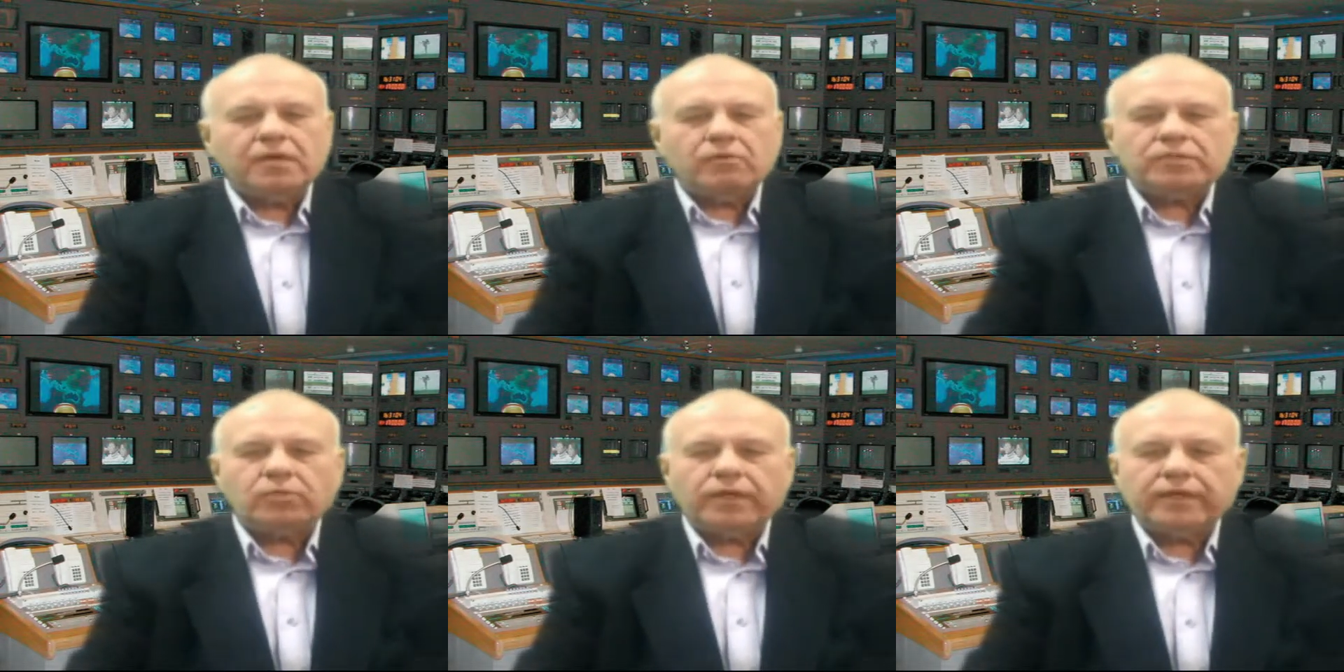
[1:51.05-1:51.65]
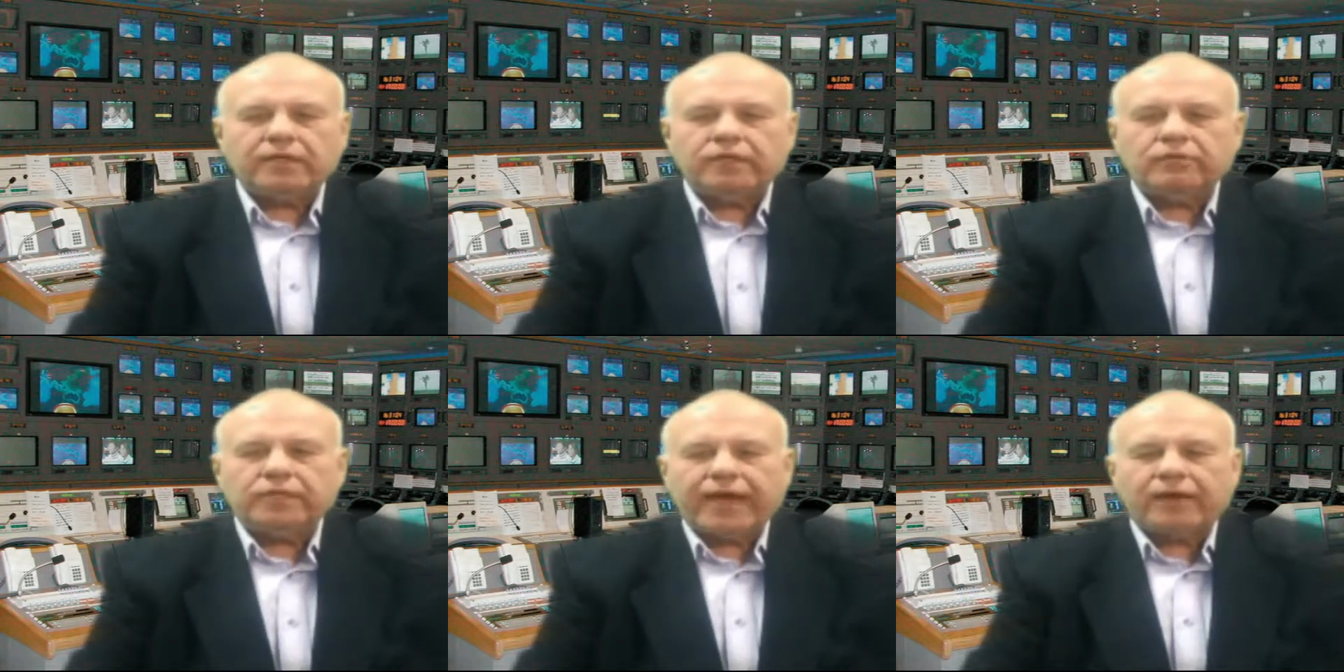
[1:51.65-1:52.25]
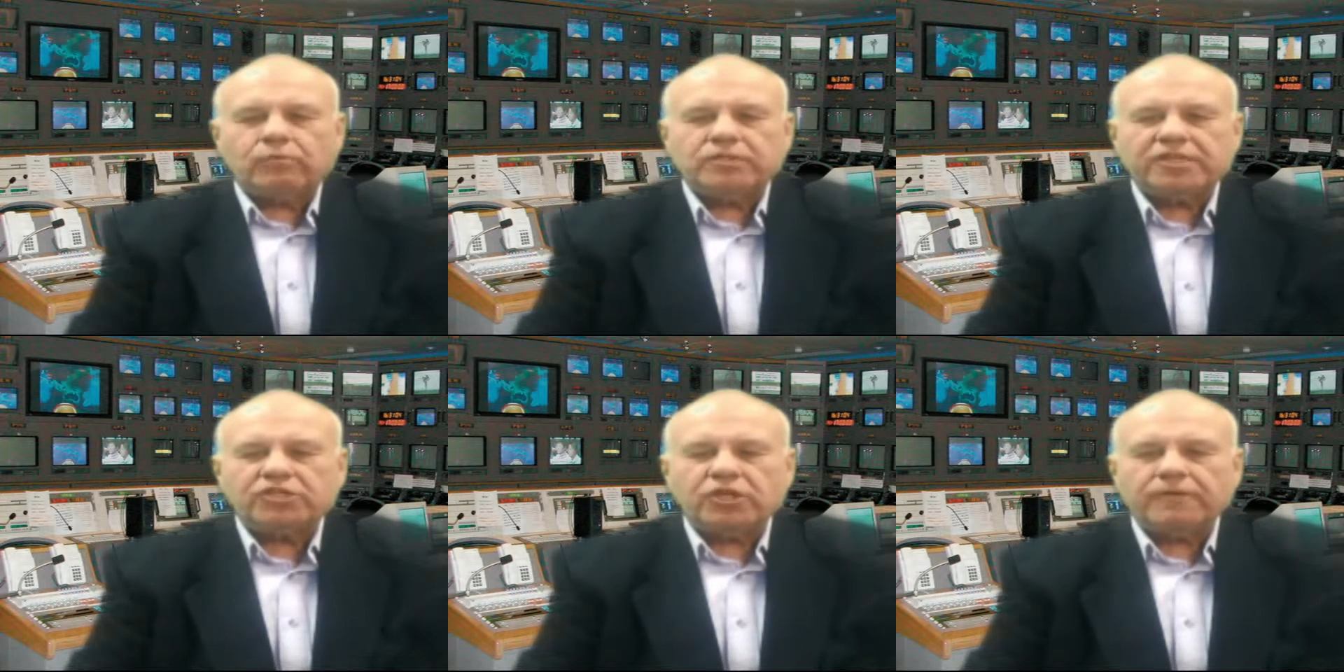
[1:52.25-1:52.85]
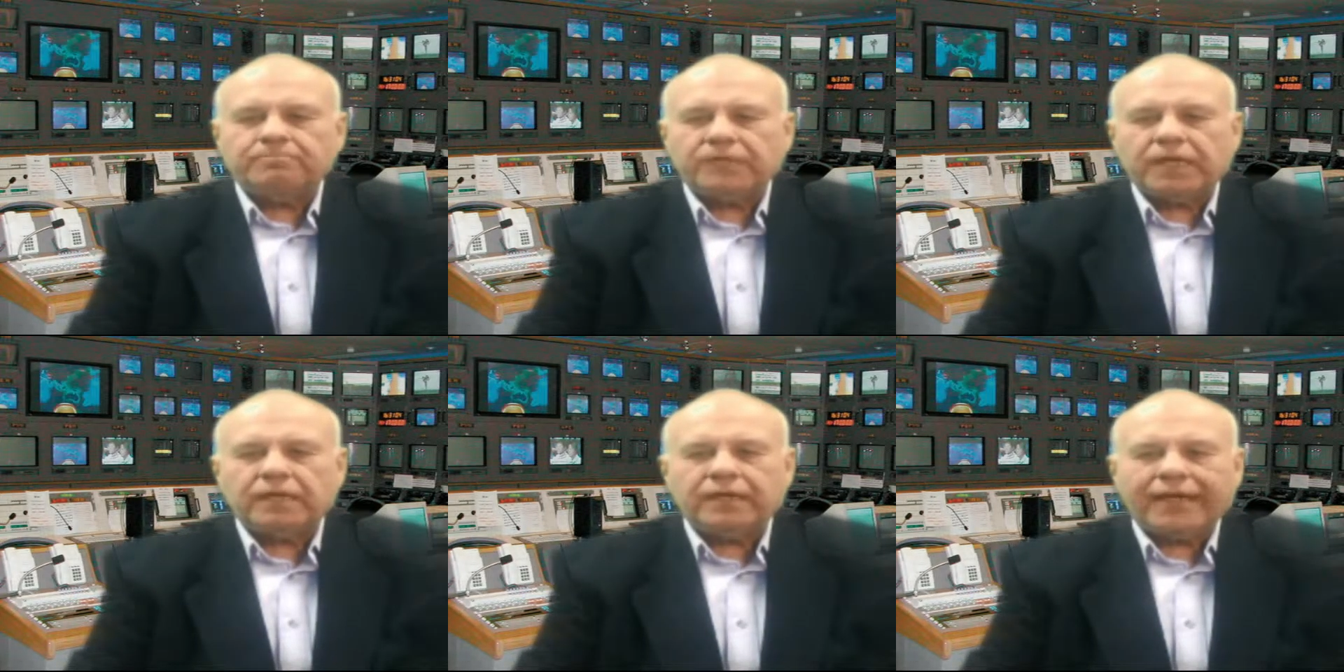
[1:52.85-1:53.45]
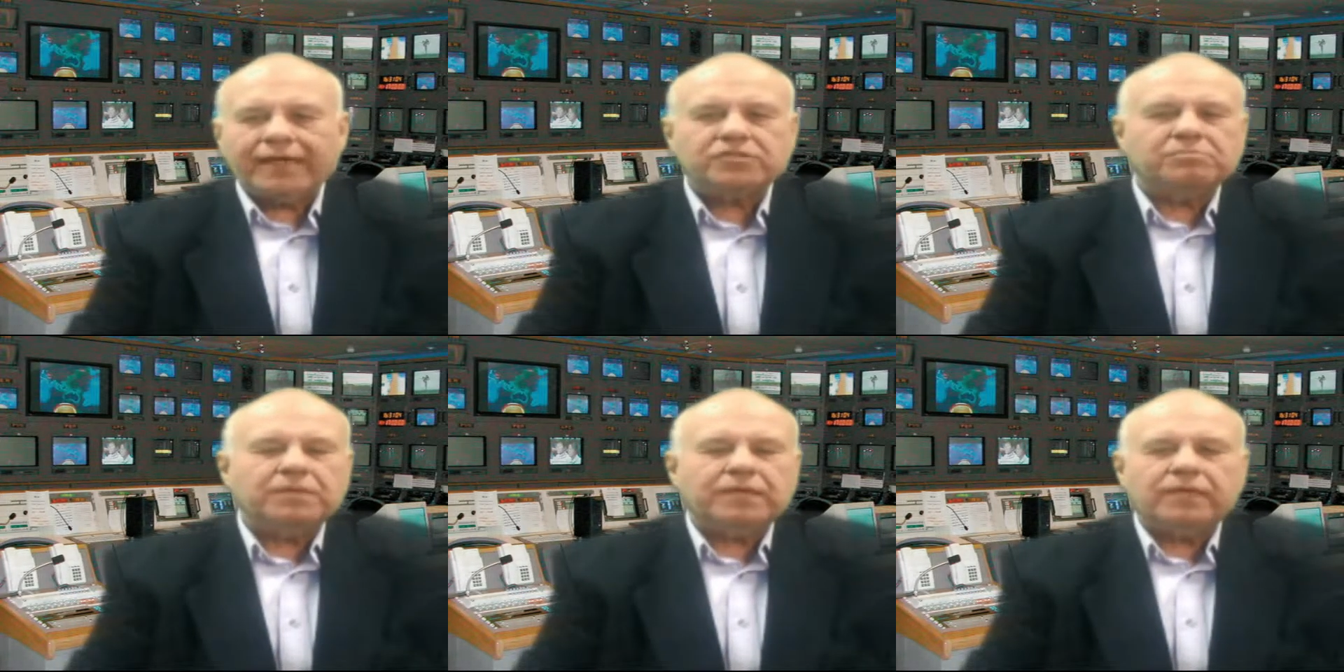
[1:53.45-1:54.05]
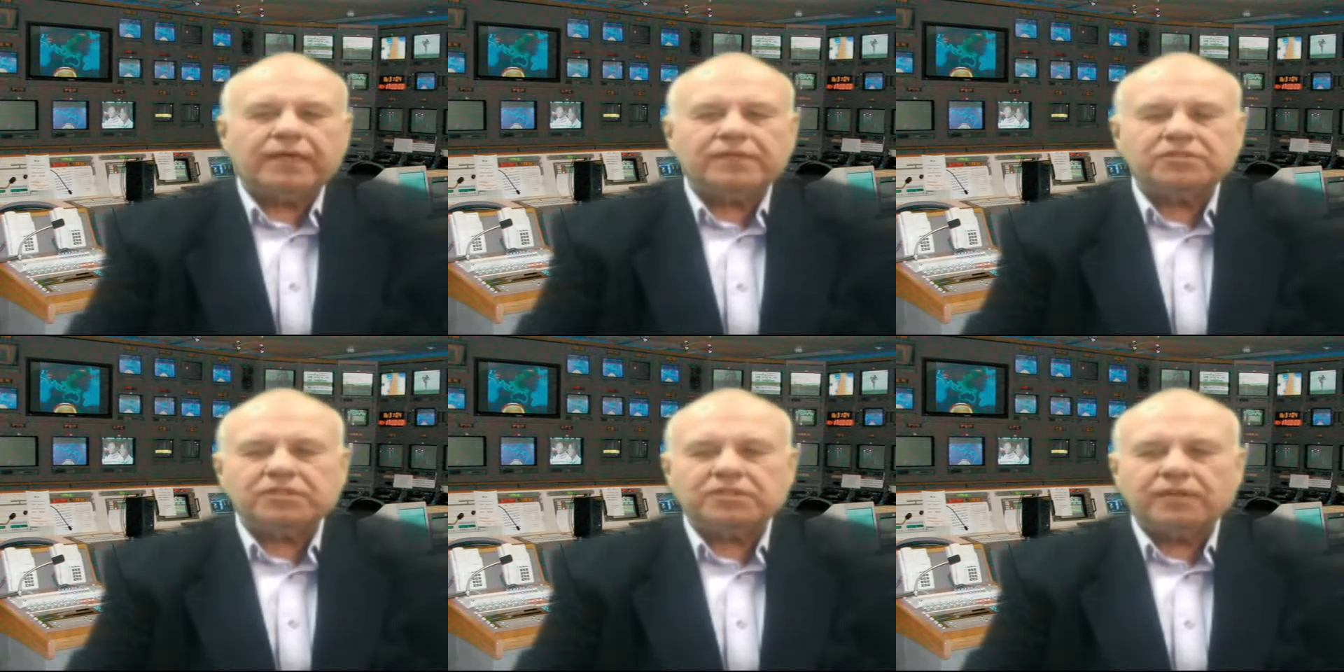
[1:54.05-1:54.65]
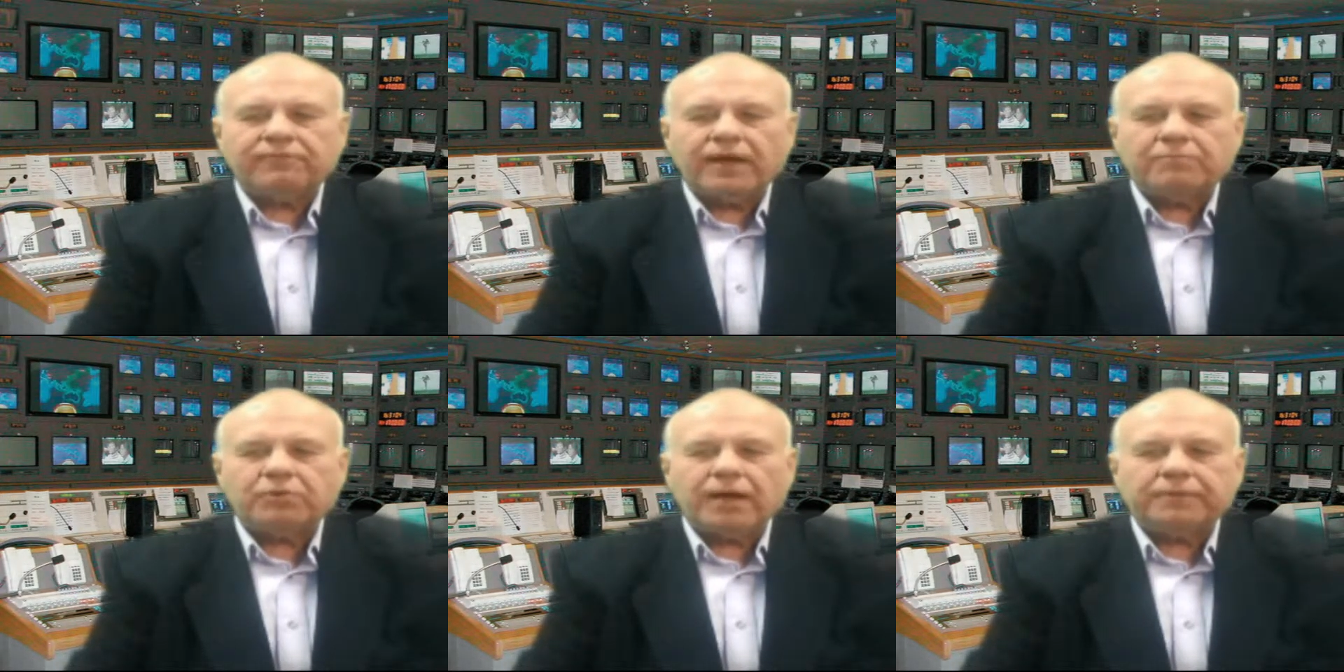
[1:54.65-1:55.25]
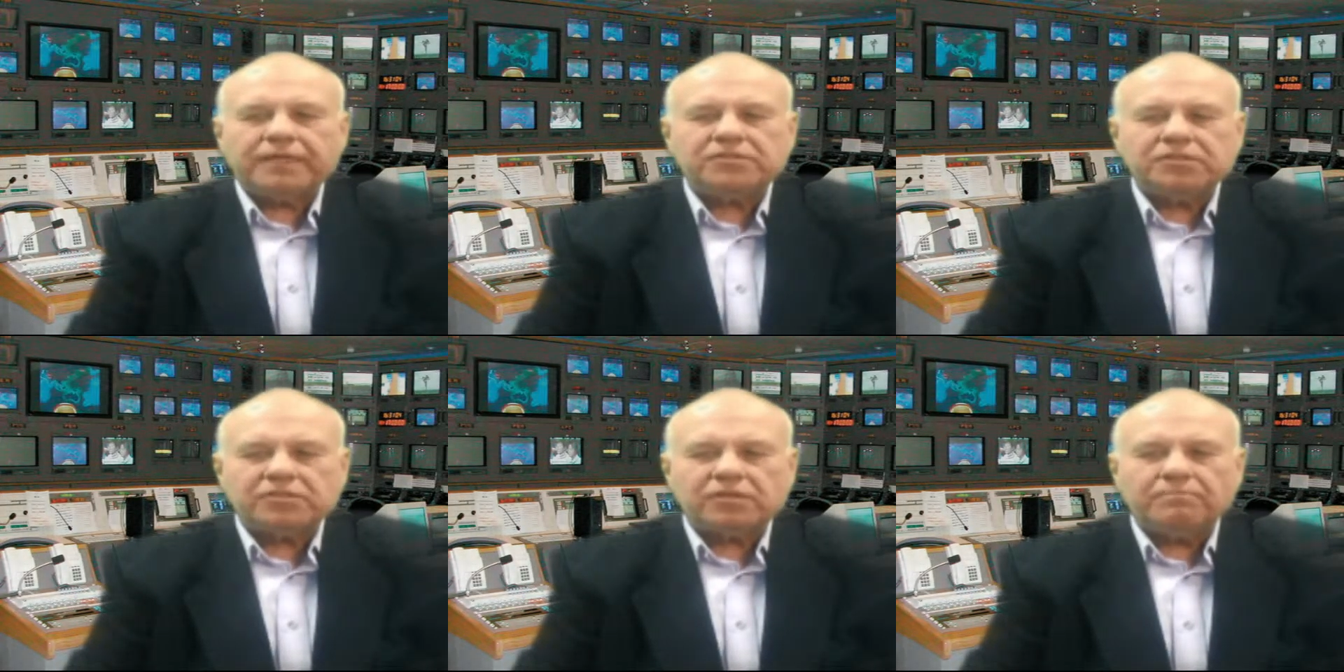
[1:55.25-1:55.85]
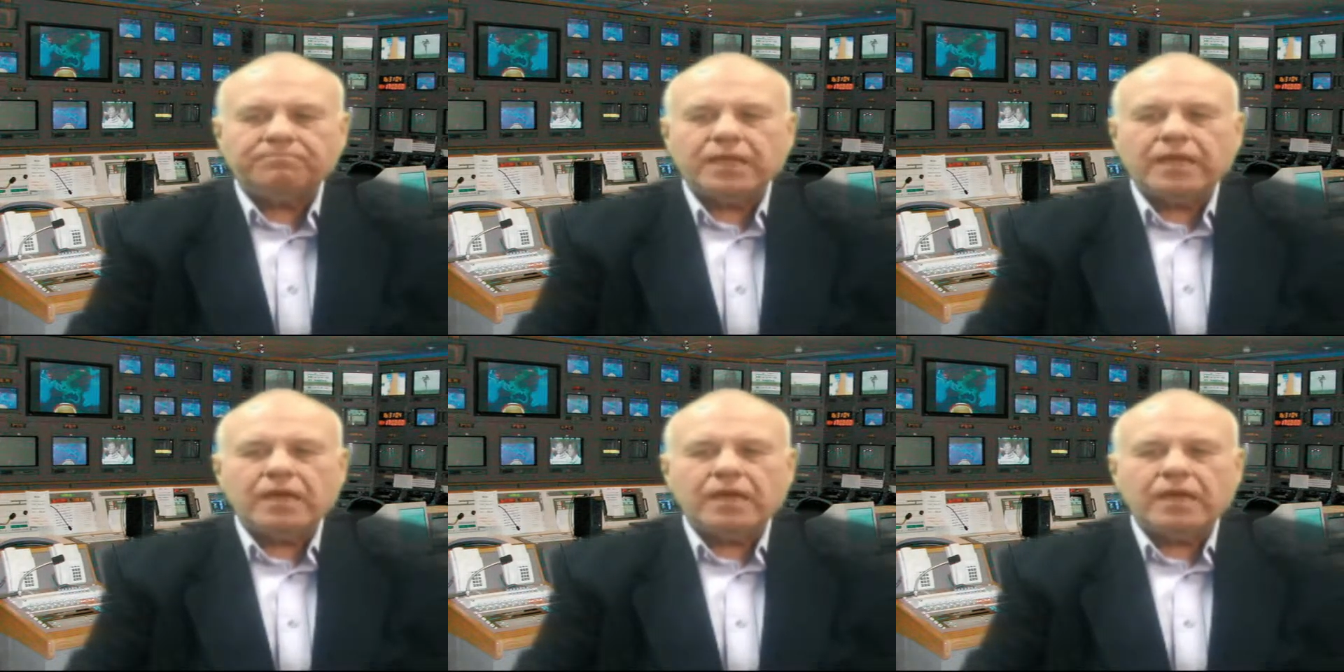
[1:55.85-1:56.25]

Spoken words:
which would include the acquisition and enhancement of the existing fiber optic system,